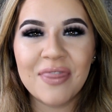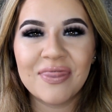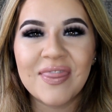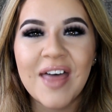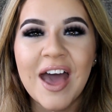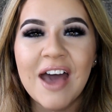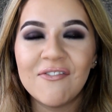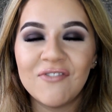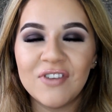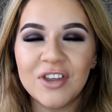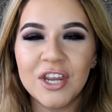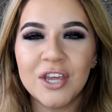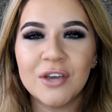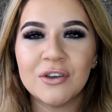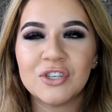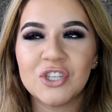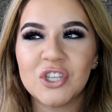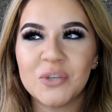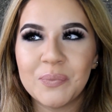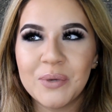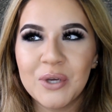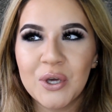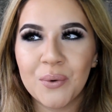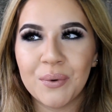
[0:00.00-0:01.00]
That video
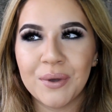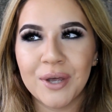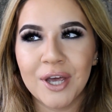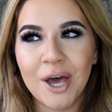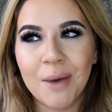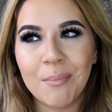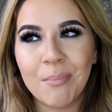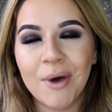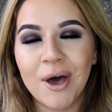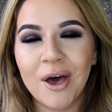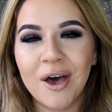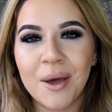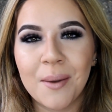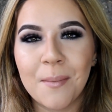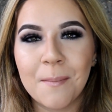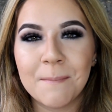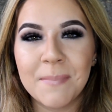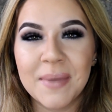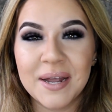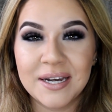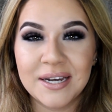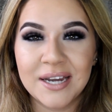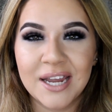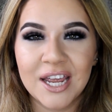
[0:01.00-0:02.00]
should be going up
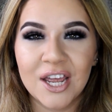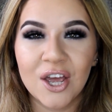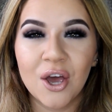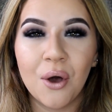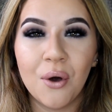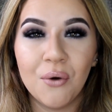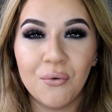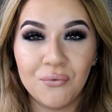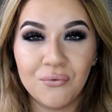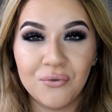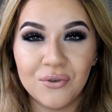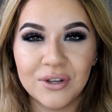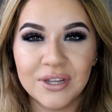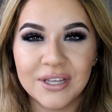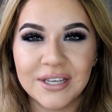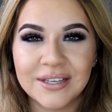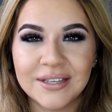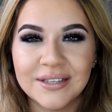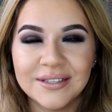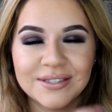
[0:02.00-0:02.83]
on Monday, hopefully.